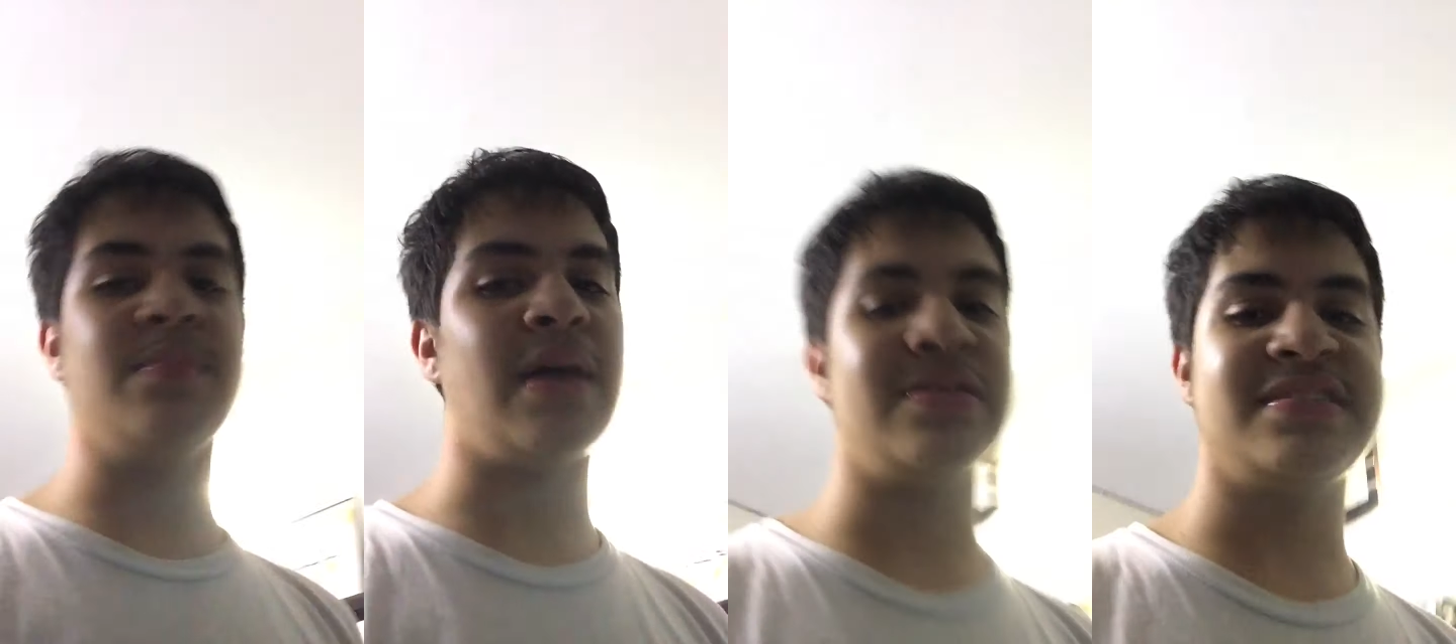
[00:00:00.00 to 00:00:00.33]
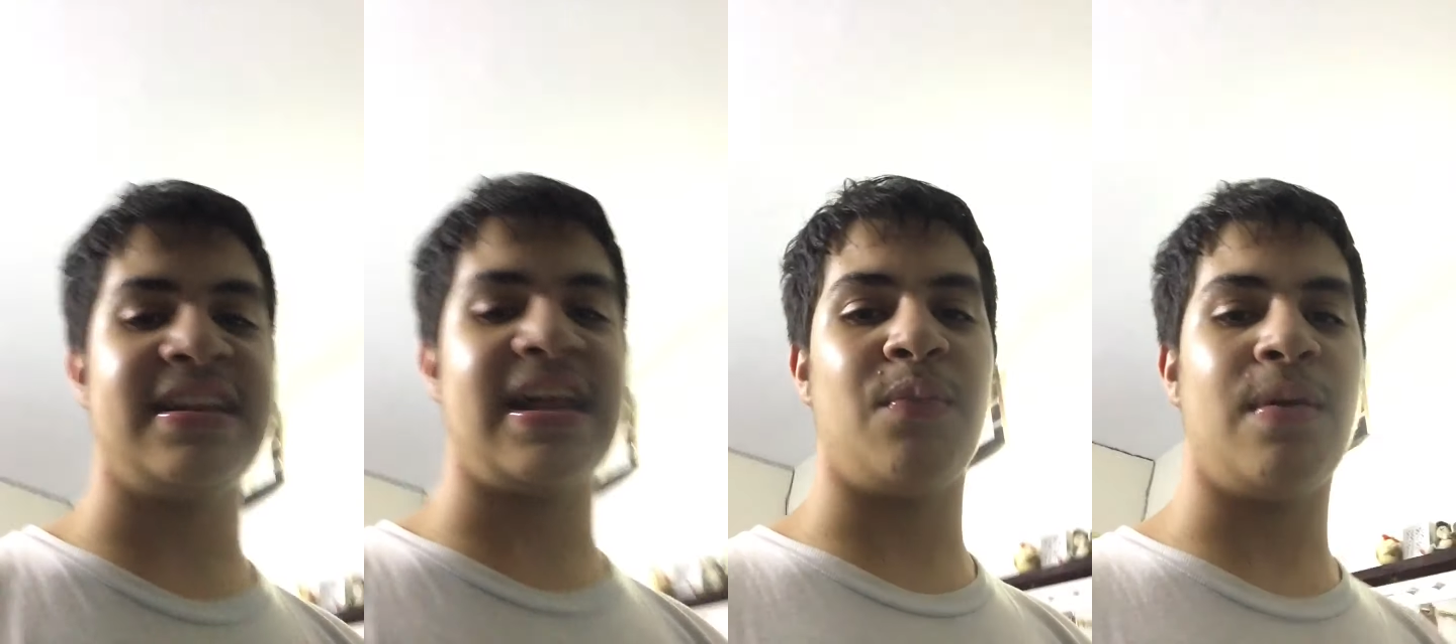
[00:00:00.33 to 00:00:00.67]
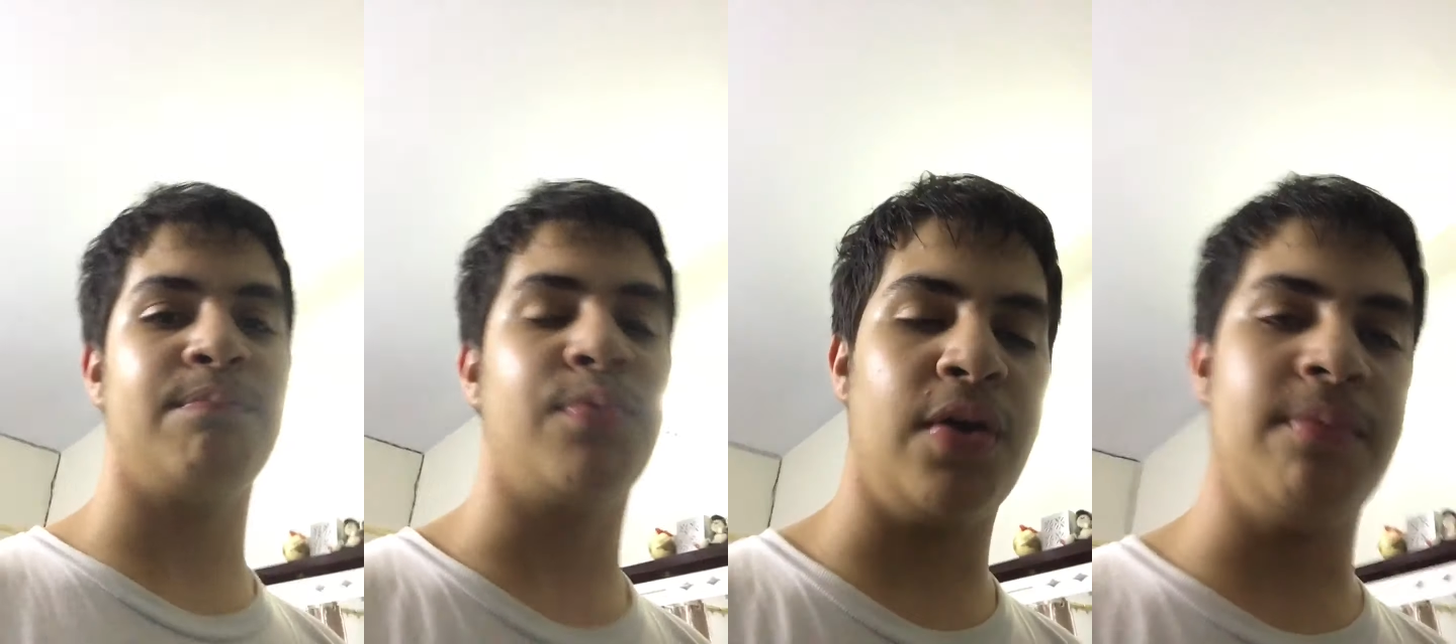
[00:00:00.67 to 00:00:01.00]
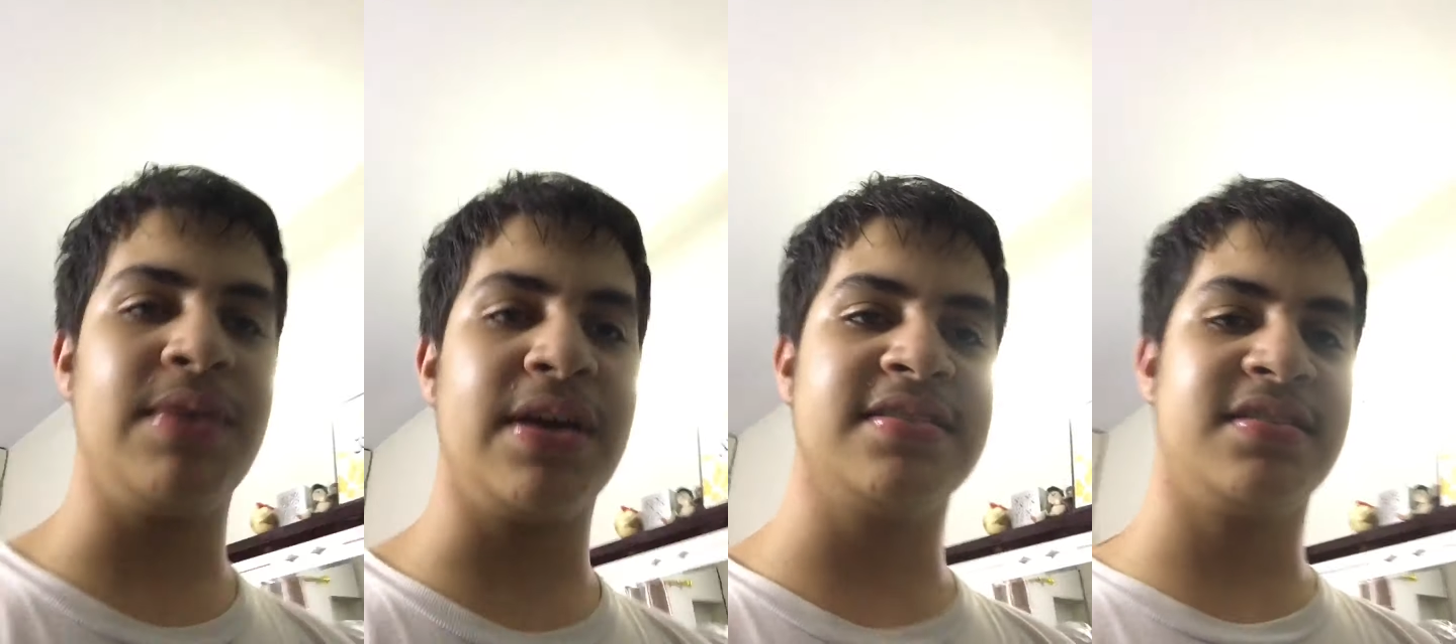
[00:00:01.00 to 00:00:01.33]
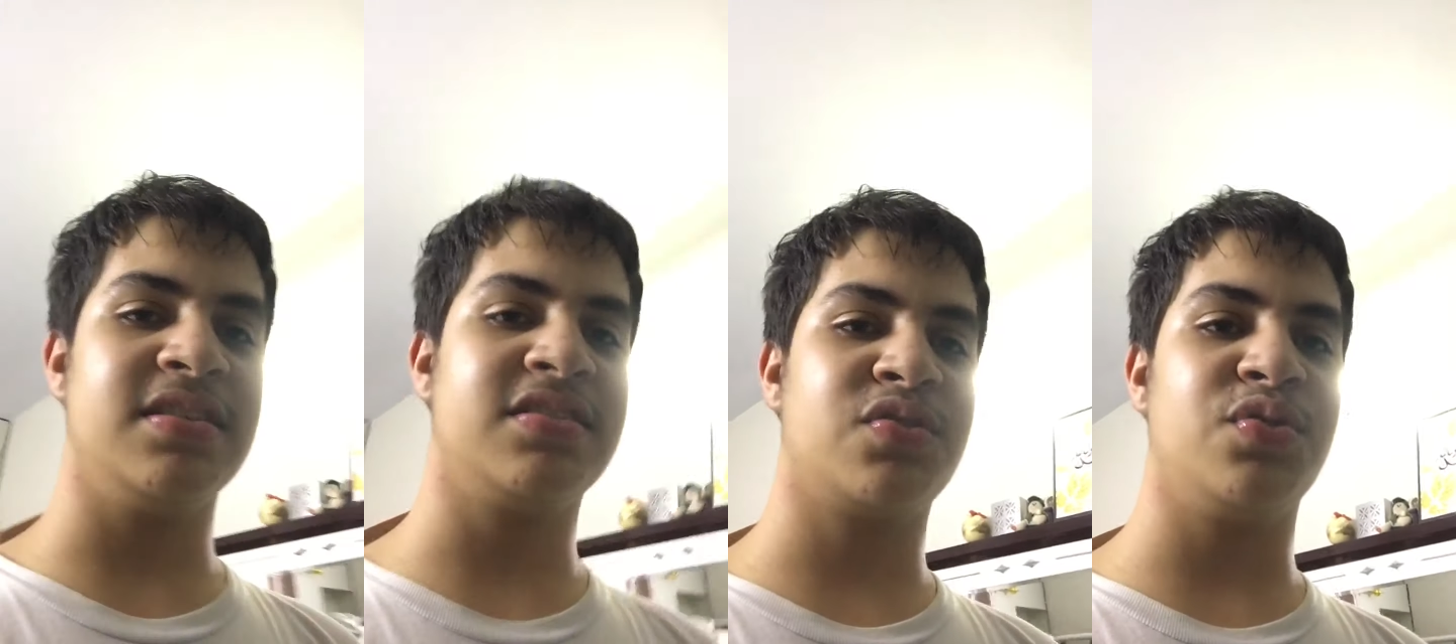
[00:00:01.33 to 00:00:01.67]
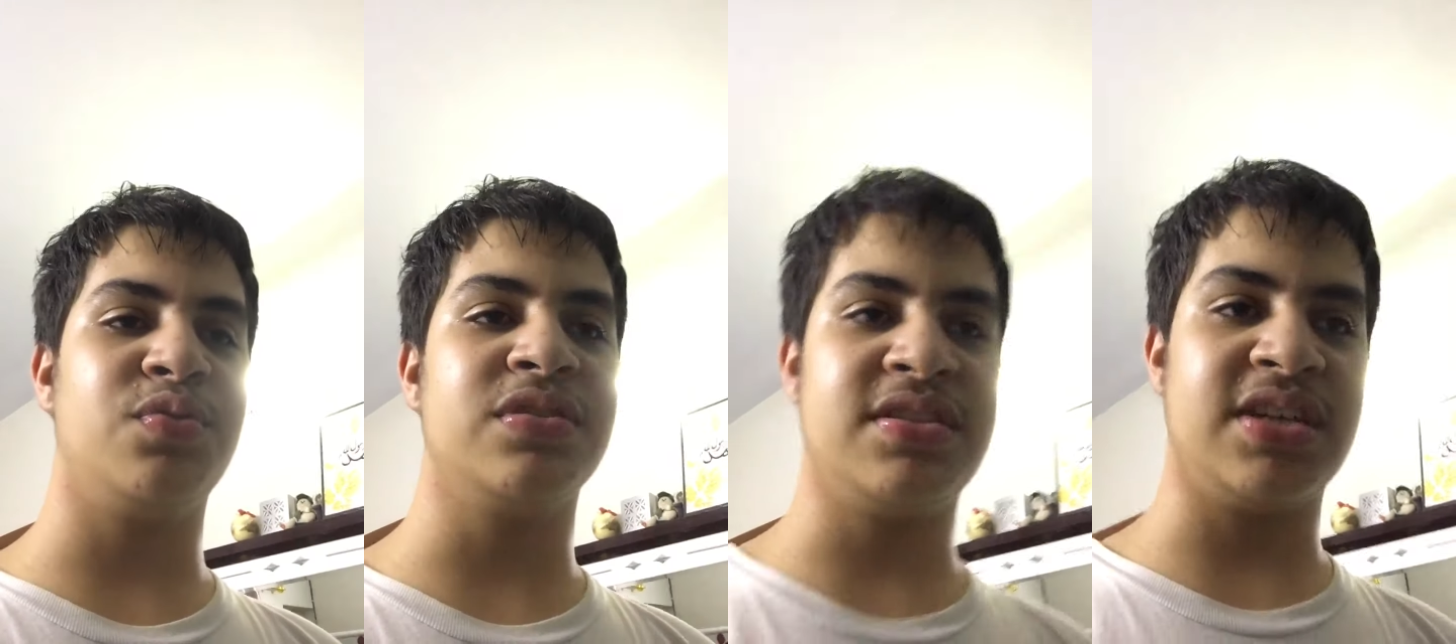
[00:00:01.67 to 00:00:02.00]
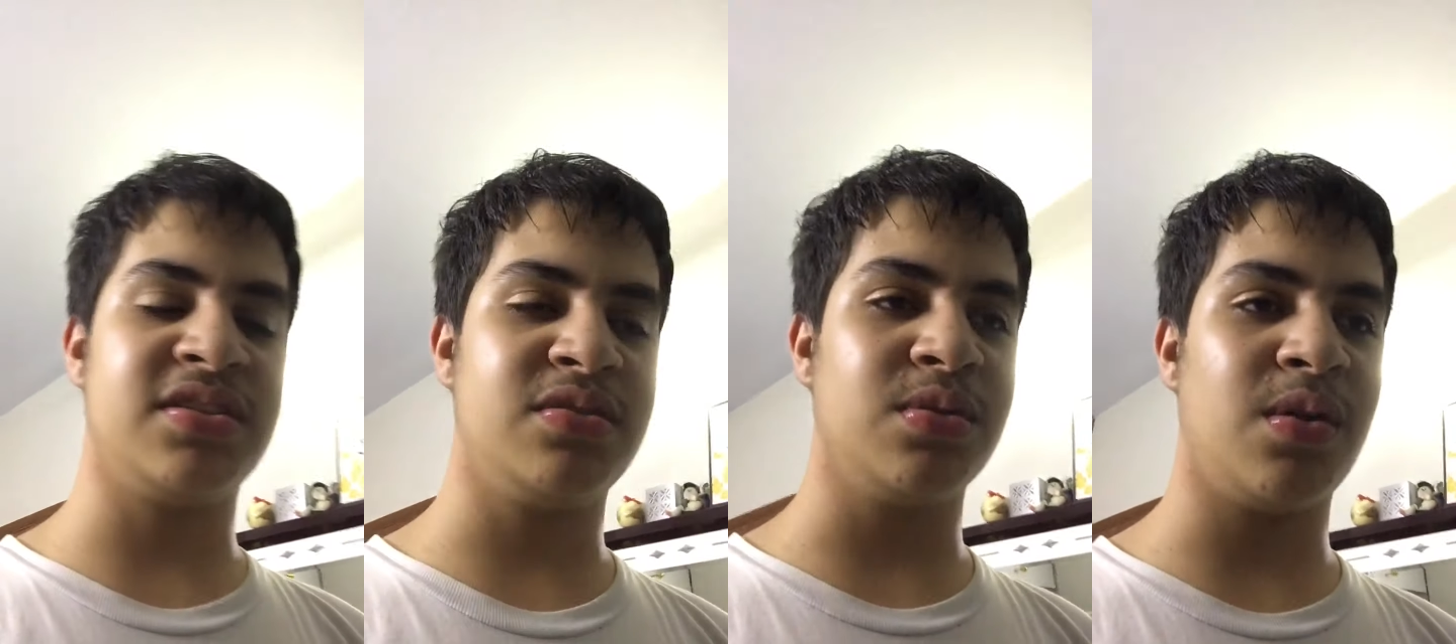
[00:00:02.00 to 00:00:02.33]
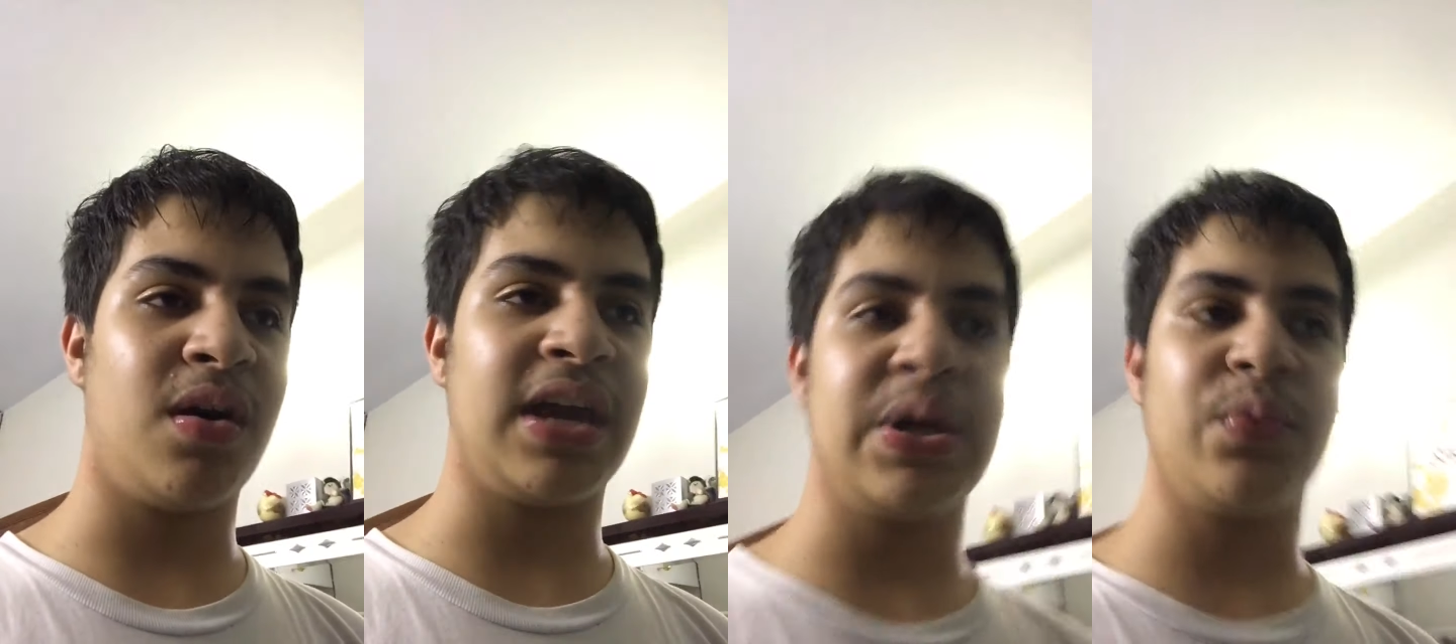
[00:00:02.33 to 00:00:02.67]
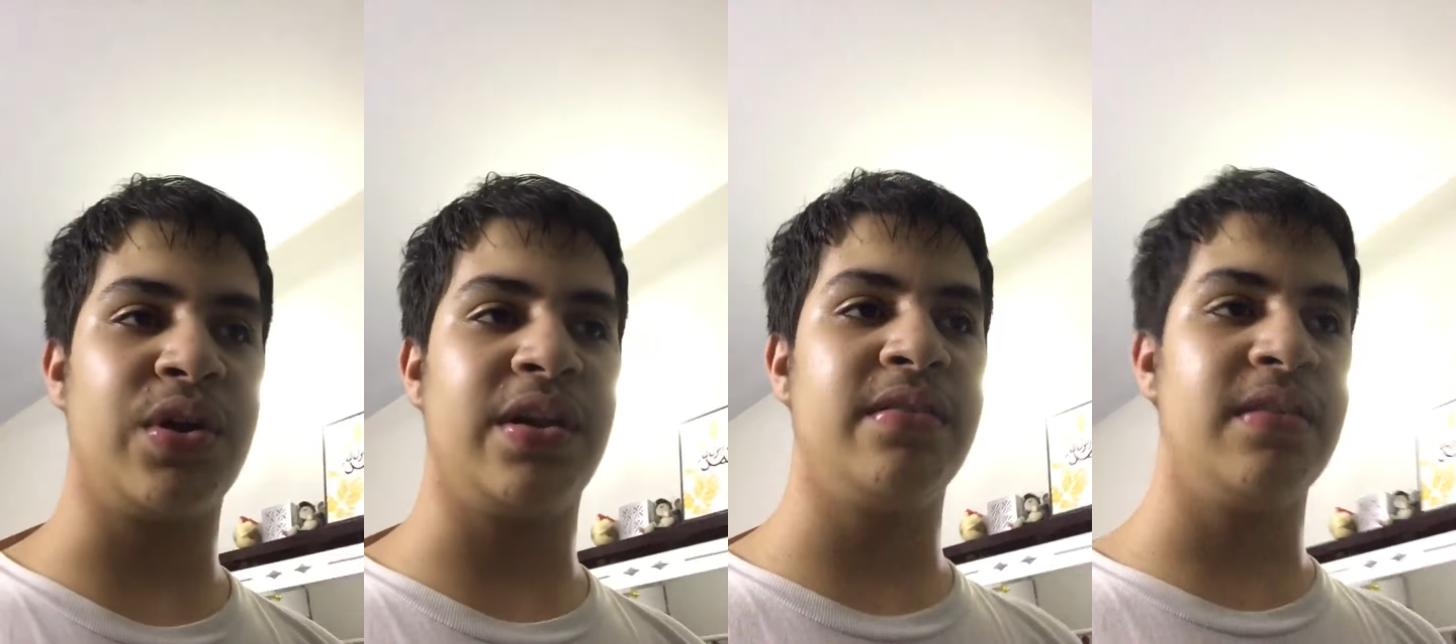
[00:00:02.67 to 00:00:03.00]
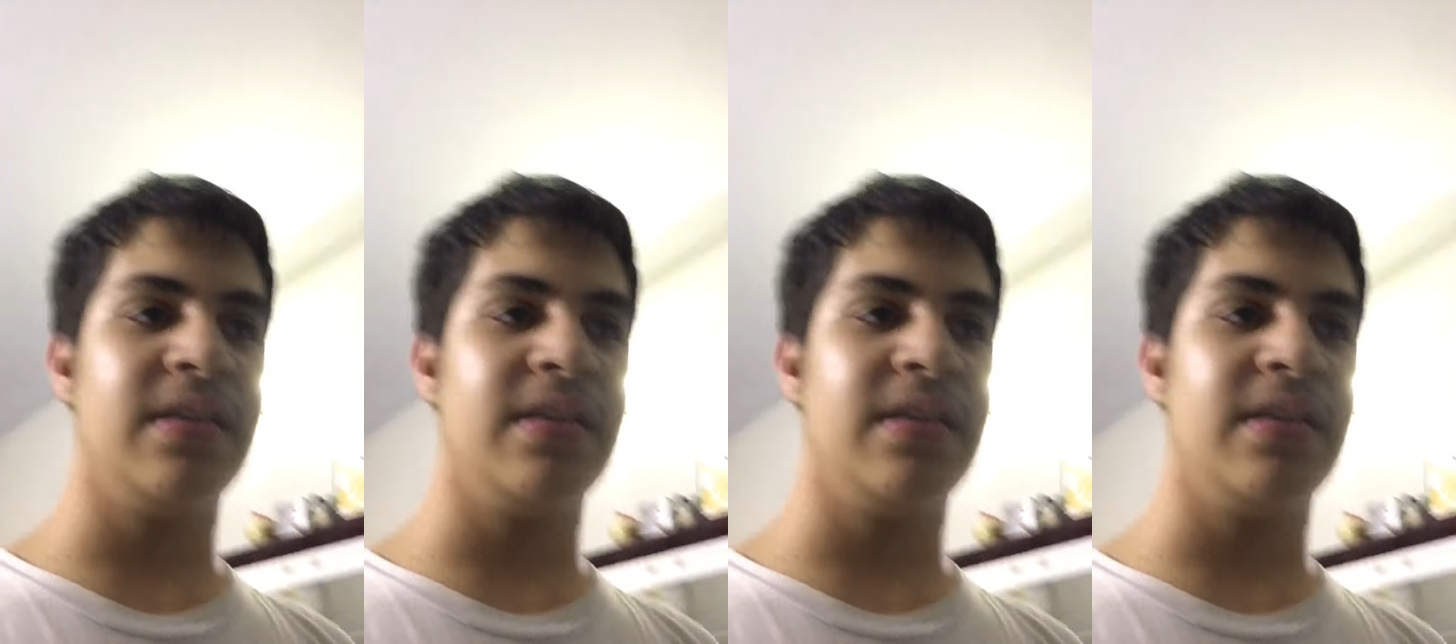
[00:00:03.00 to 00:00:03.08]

mount it at one point because the screw was just too long and it wouldn't